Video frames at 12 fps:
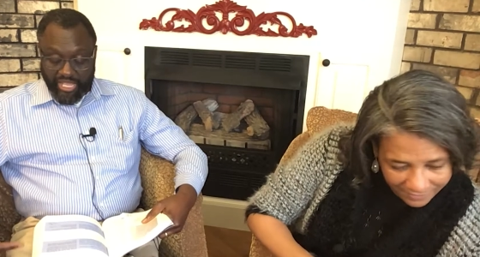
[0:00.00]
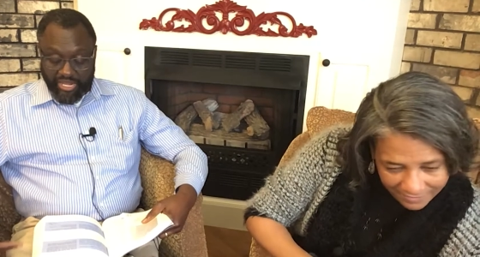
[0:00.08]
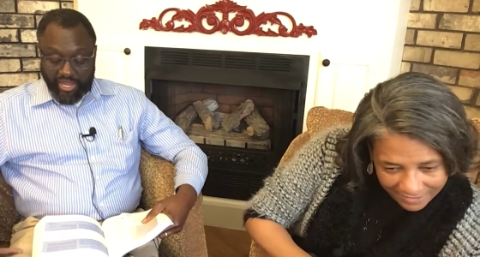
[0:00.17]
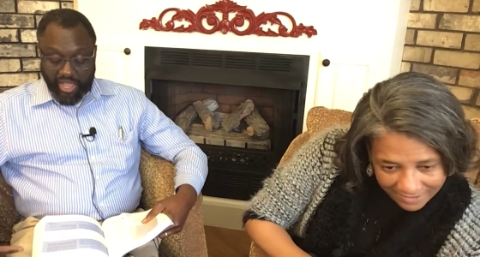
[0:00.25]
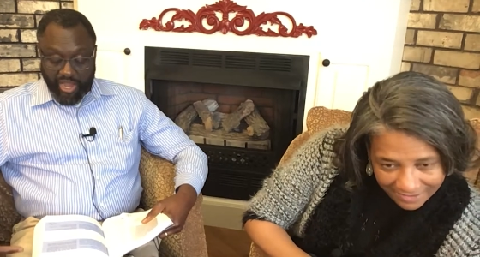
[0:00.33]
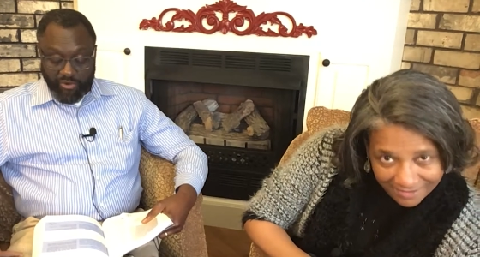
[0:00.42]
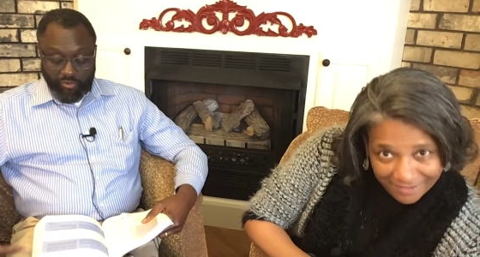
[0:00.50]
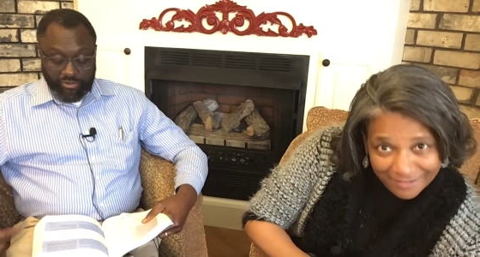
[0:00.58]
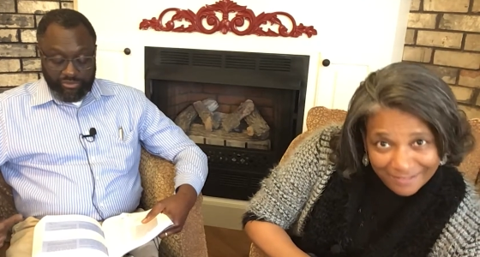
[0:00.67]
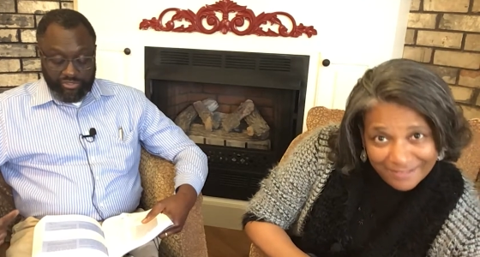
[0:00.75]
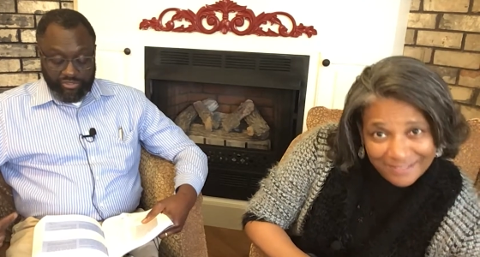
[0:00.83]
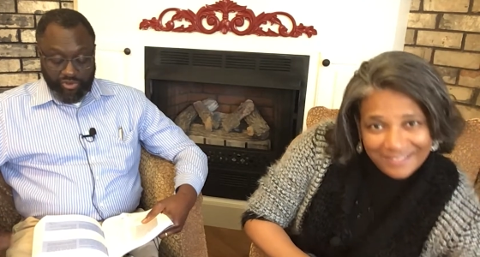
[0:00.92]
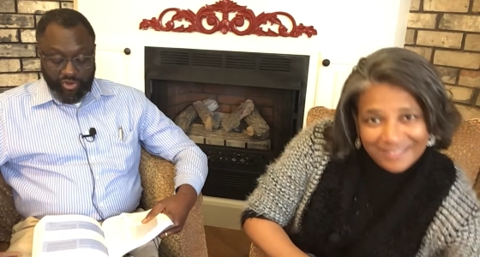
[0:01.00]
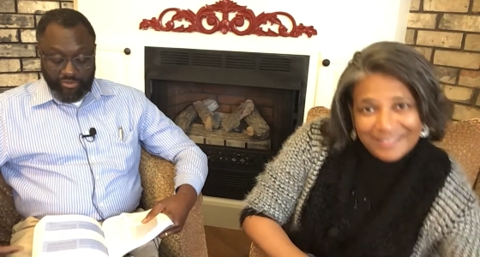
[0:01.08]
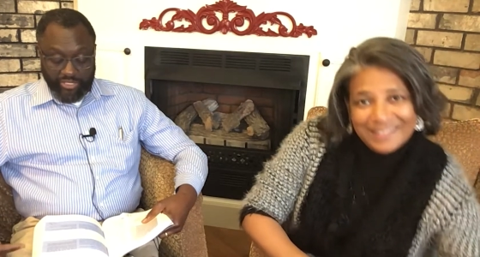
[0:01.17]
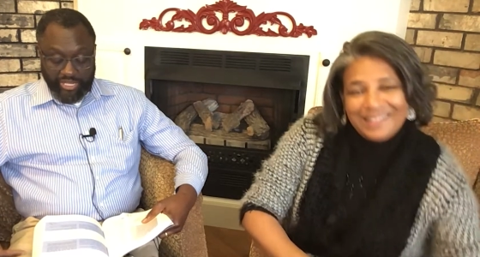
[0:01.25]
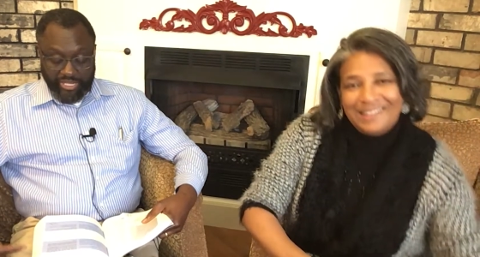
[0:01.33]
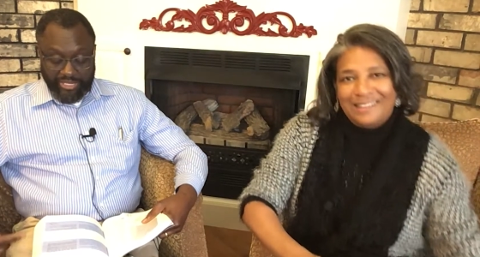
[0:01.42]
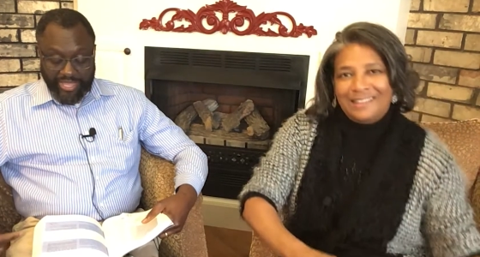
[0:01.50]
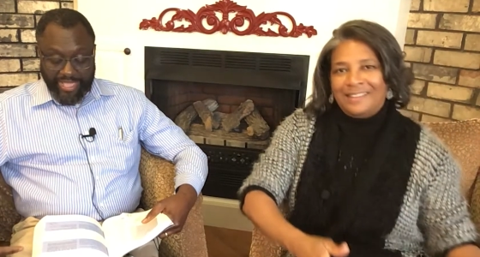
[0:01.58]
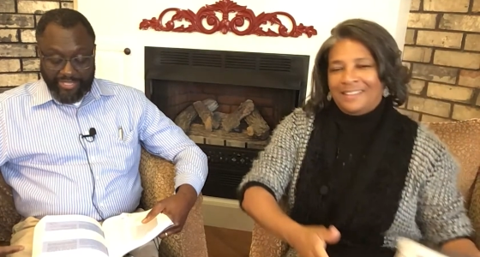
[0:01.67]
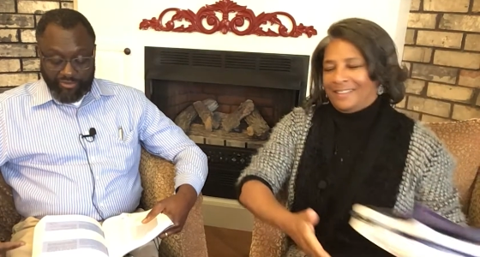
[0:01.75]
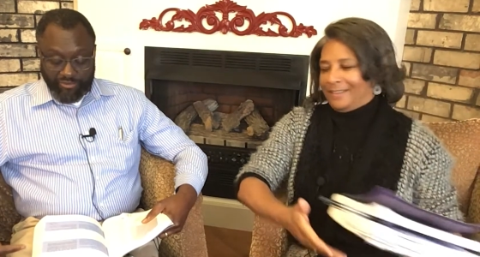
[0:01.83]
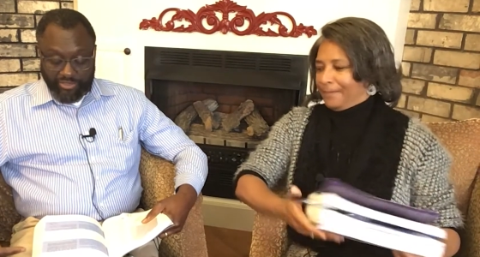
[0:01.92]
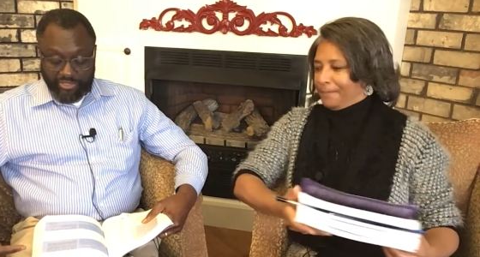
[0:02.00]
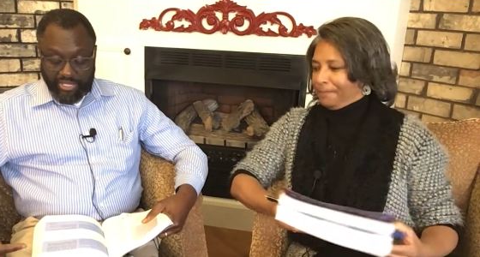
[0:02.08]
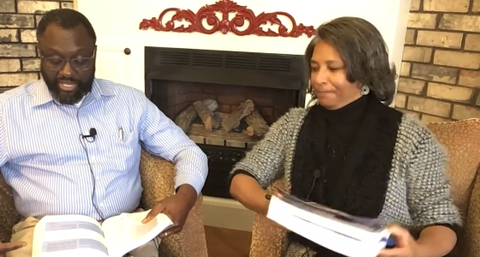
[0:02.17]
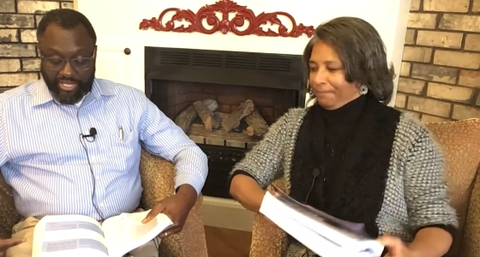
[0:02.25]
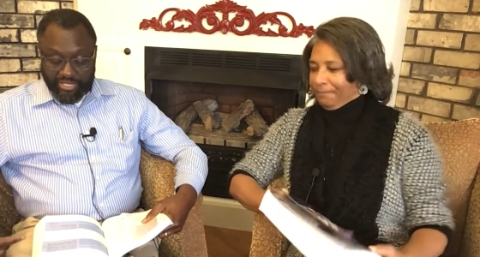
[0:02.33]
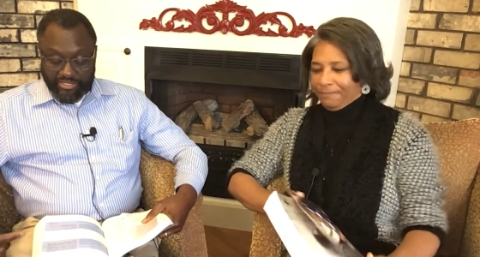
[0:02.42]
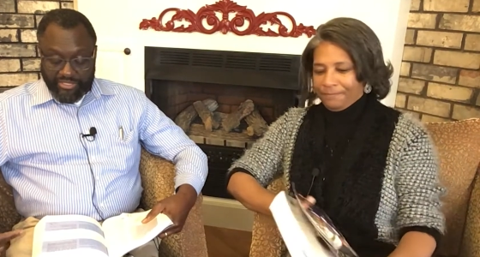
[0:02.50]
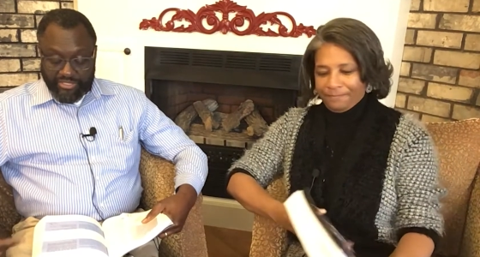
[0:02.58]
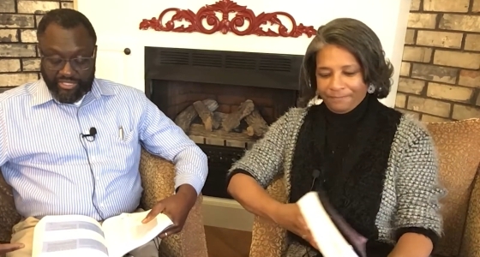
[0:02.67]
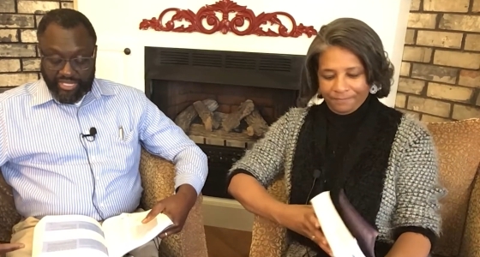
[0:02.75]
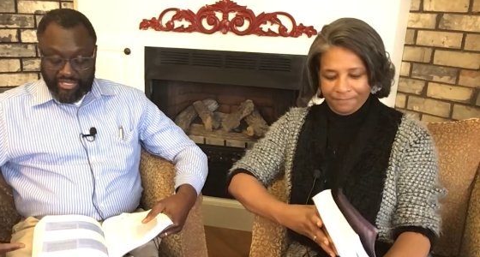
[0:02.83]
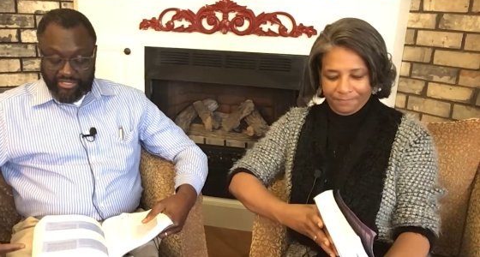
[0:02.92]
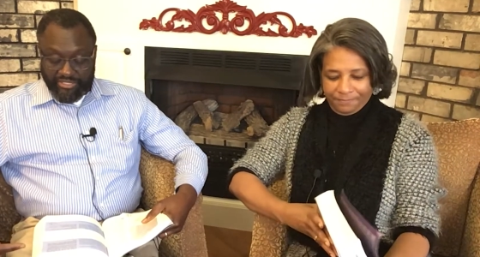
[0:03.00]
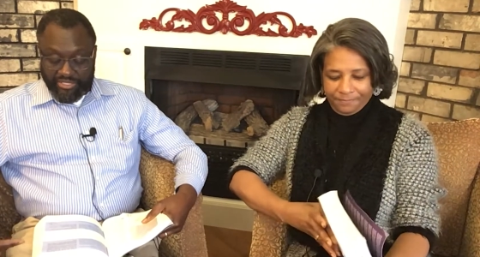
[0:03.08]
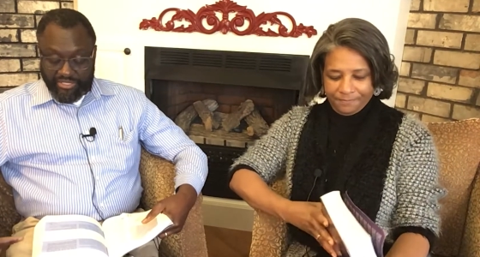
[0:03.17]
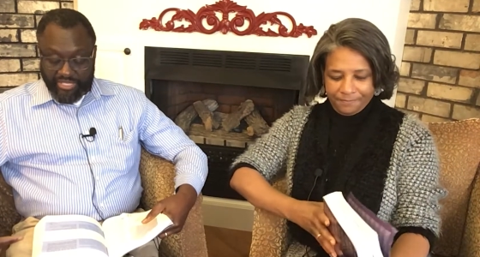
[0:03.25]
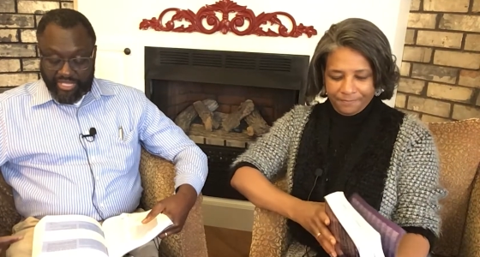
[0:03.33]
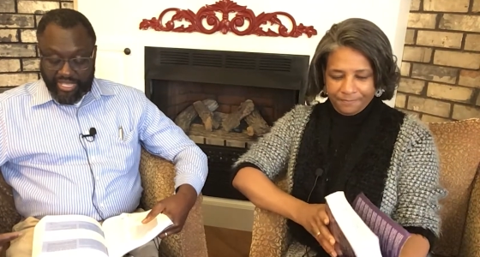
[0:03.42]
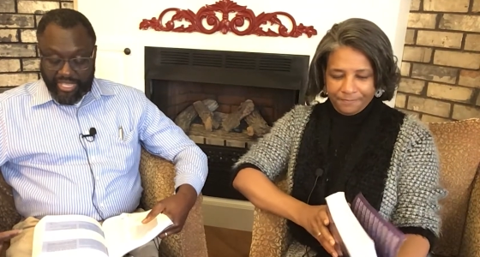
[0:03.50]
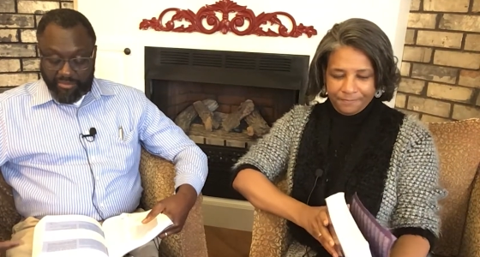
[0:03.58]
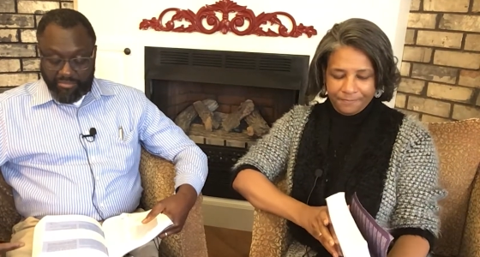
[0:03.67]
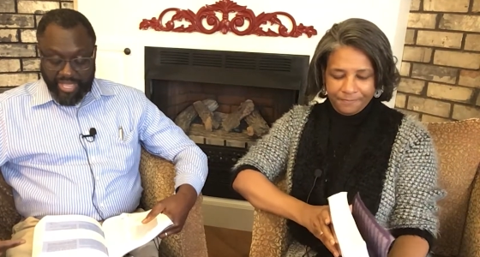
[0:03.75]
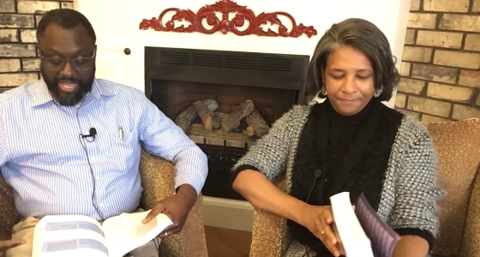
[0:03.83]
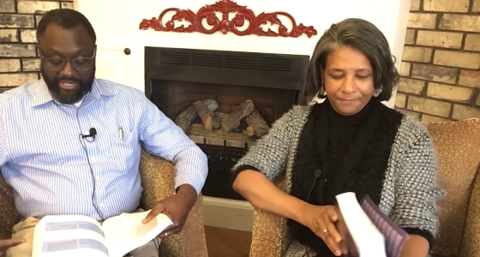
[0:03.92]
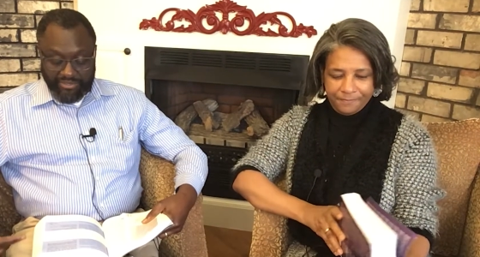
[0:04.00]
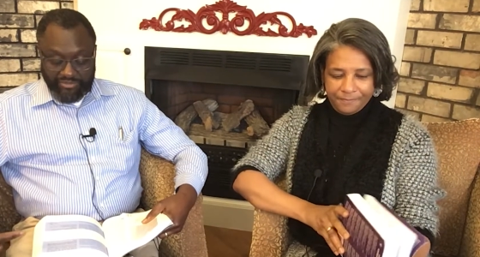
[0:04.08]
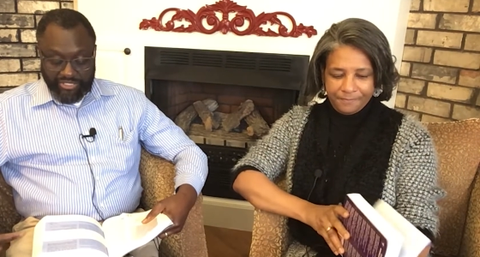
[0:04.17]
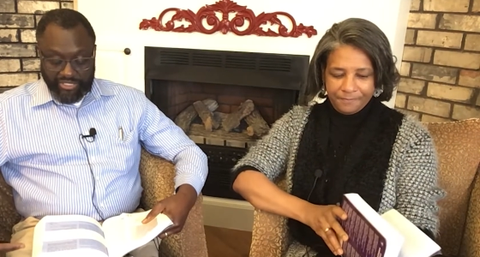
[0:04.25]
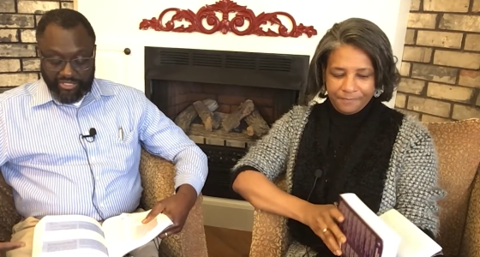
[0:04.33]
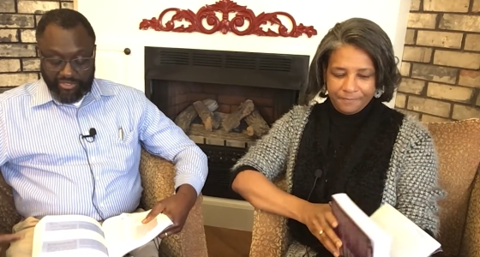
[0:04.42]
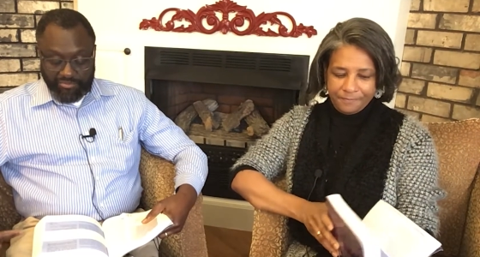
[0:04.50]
Speaker 1: inaugural sermon in Nazareth, since the impact of Jesus'